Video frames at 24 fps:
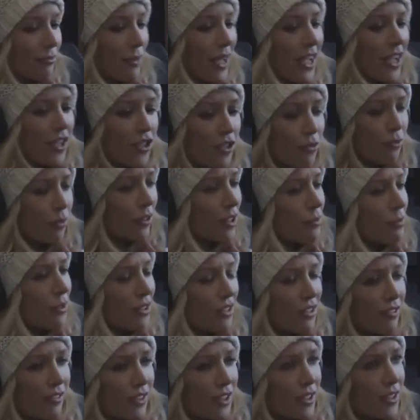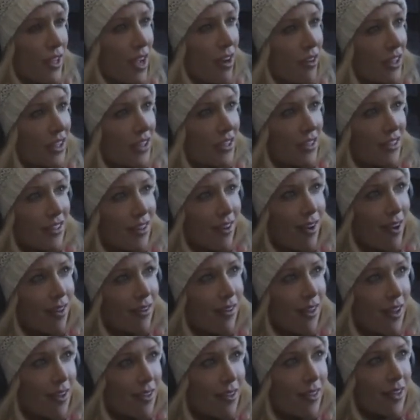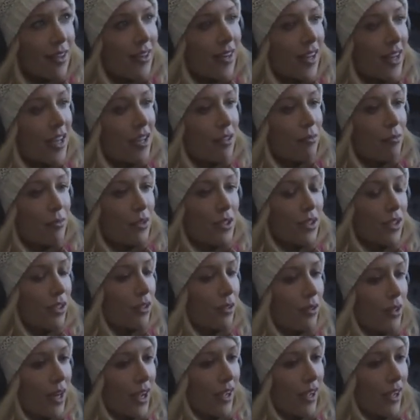my agent really put his foot down. He did not like that name. So